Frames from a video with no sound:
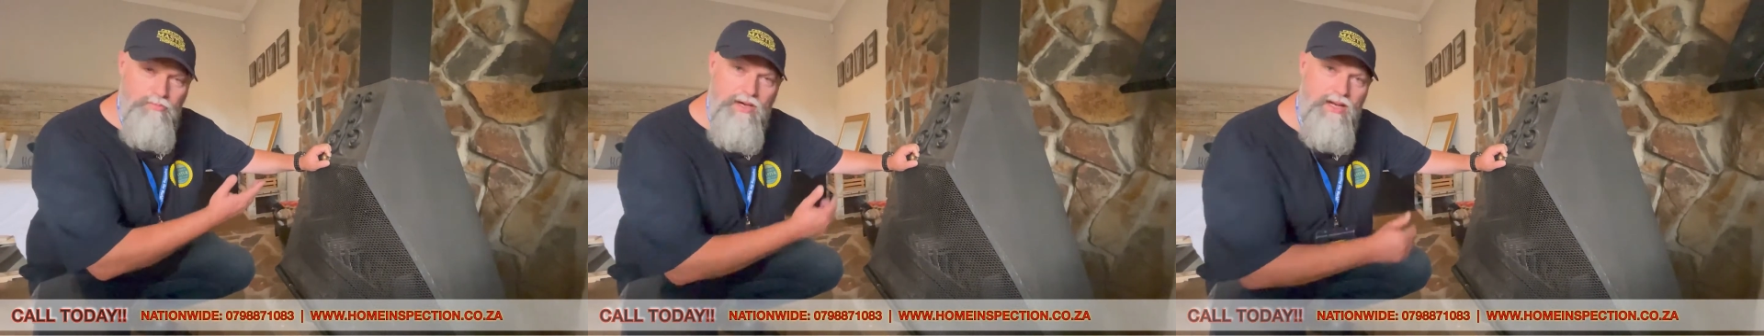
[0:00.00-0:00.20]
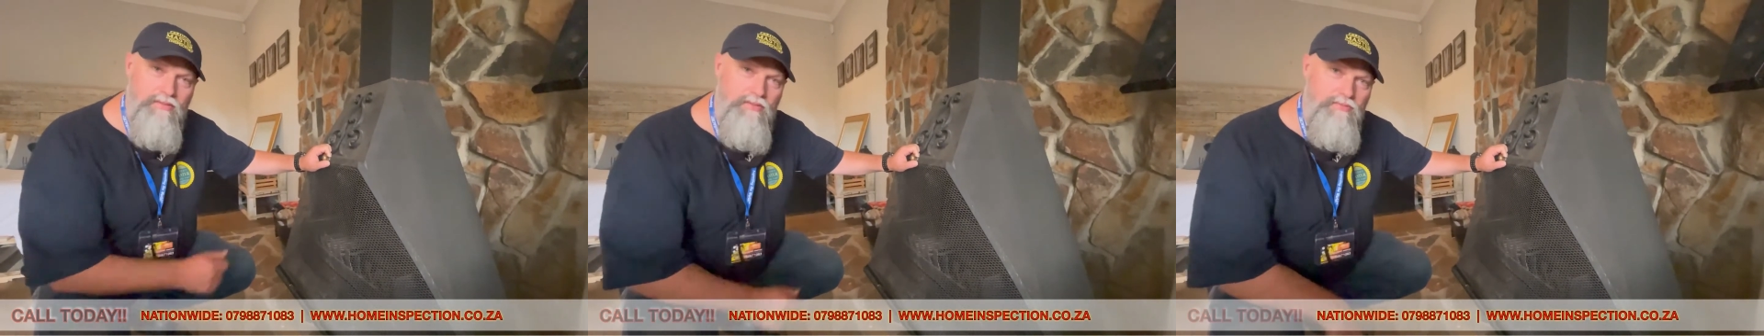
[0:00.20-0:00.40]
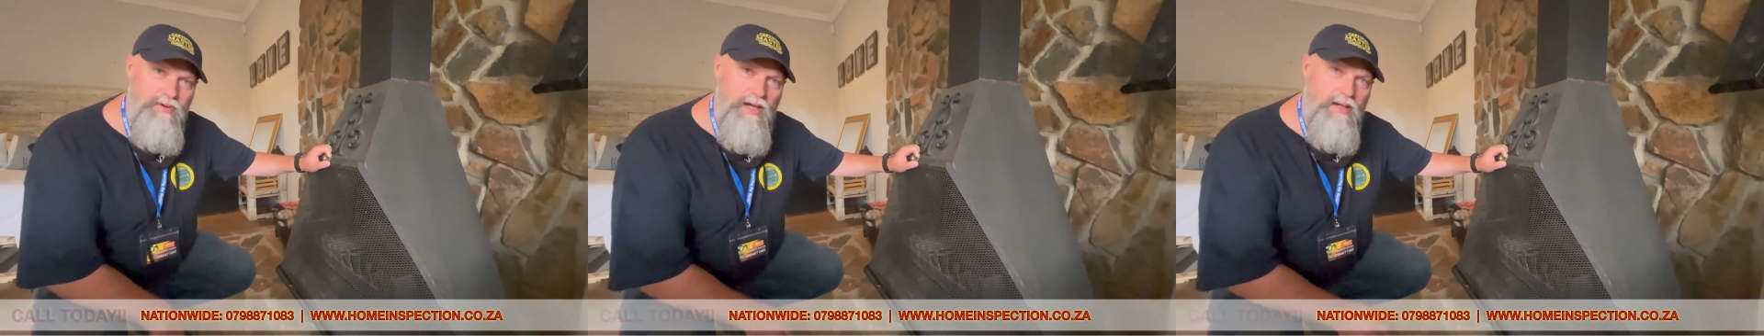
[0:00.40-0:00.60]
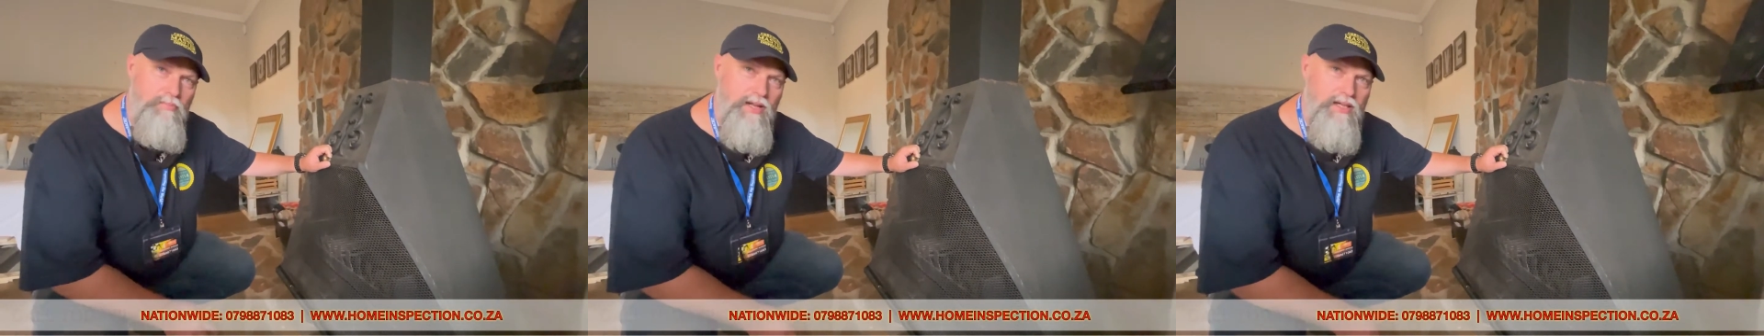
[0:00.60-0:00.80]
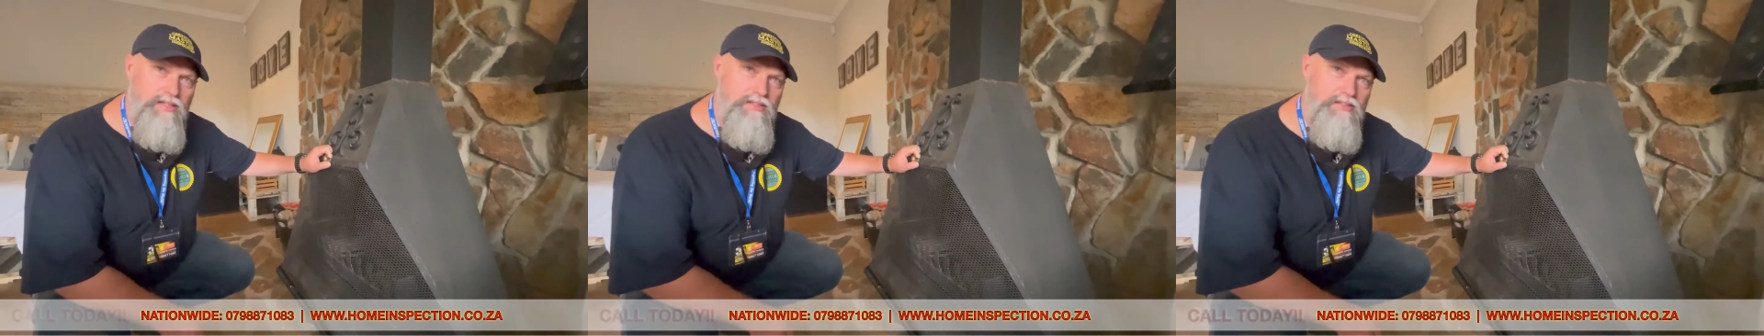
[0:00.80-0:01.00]
have a
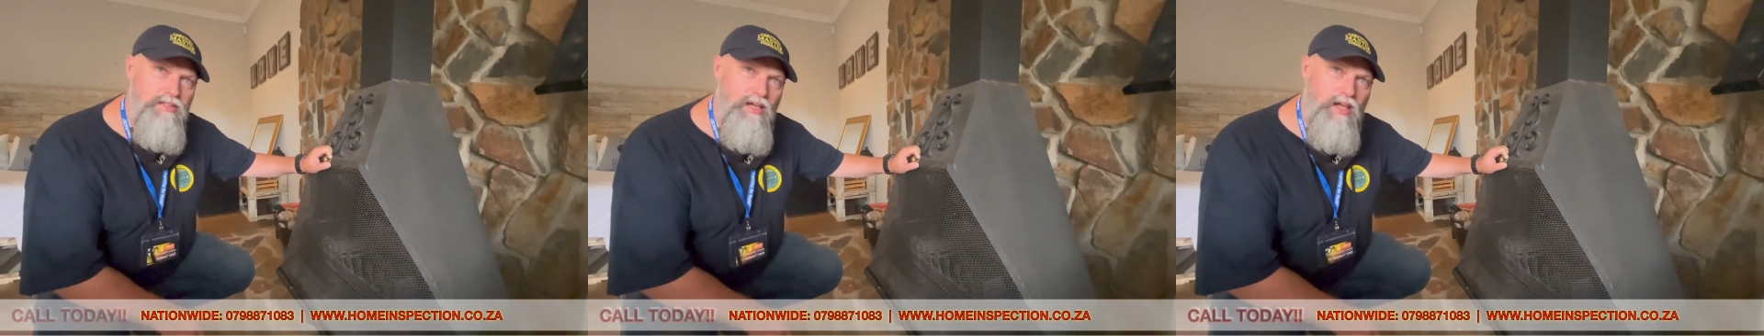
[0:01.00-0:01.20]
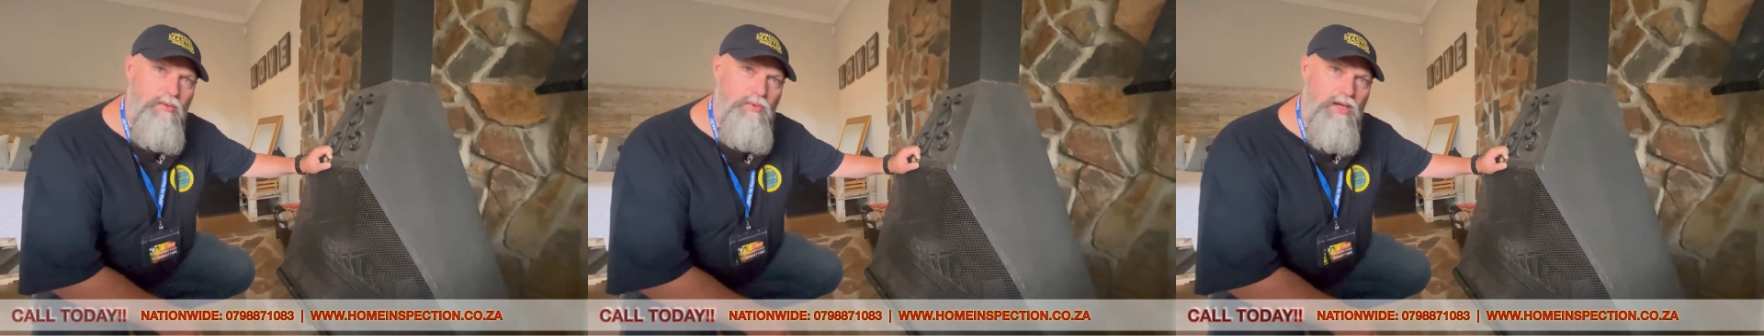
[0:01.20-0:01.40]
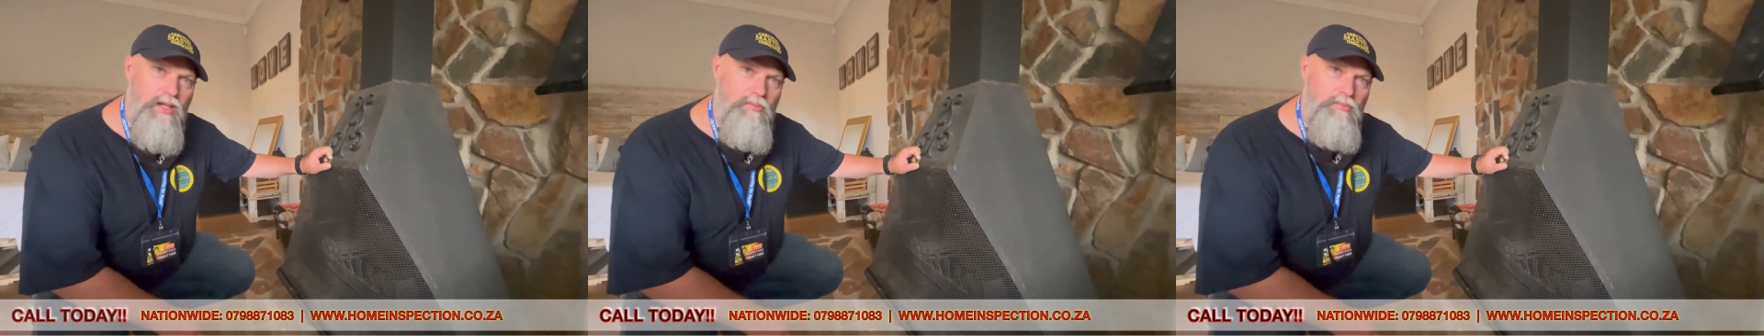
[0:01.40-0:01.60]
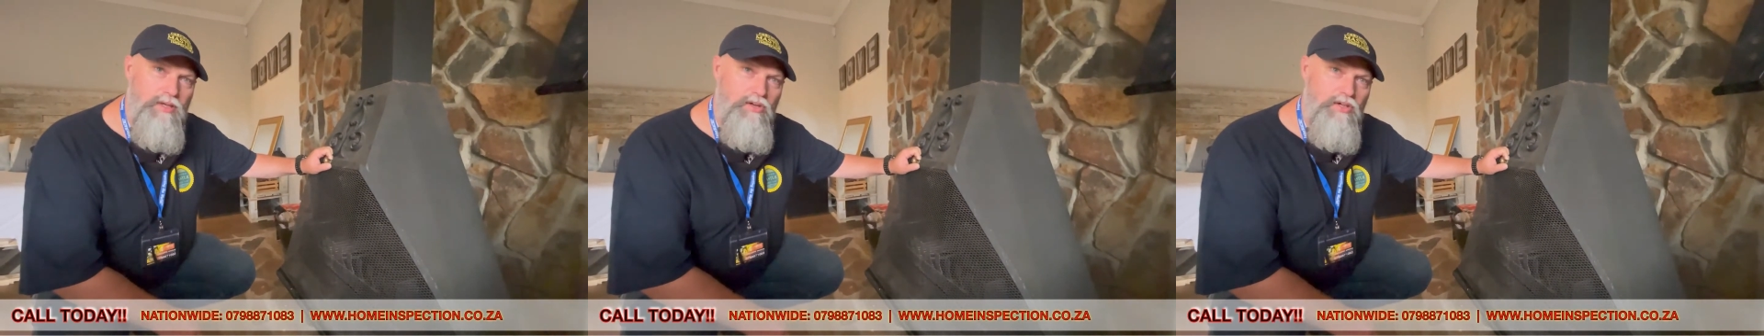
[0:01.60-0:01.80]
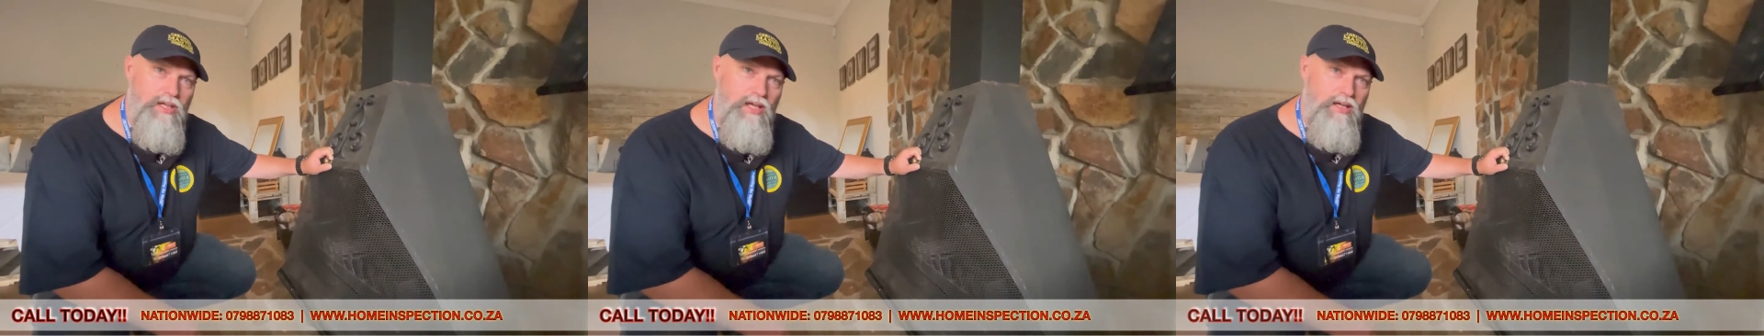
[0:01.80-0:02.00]
fireplace. And we're going to be
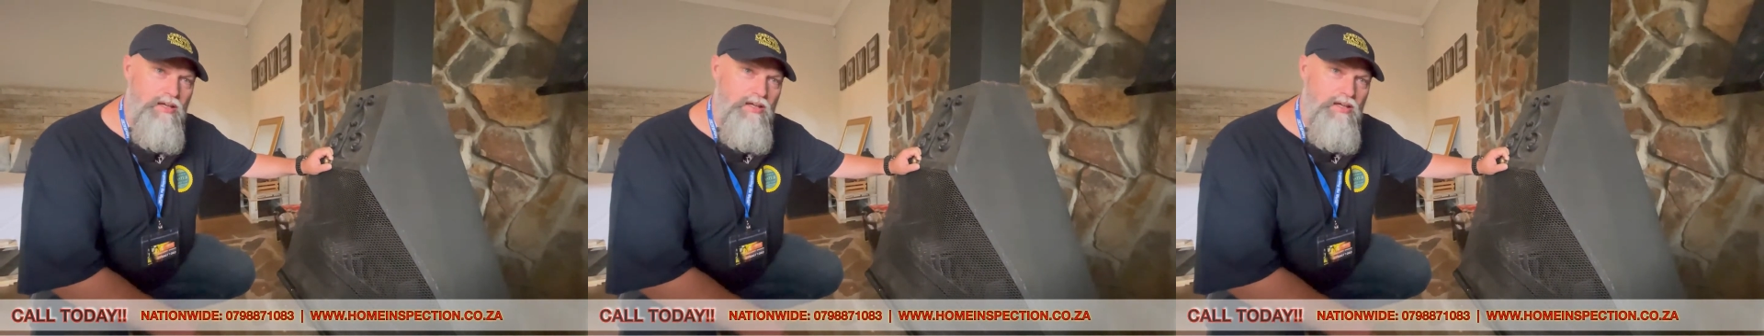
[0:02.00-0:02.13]
looking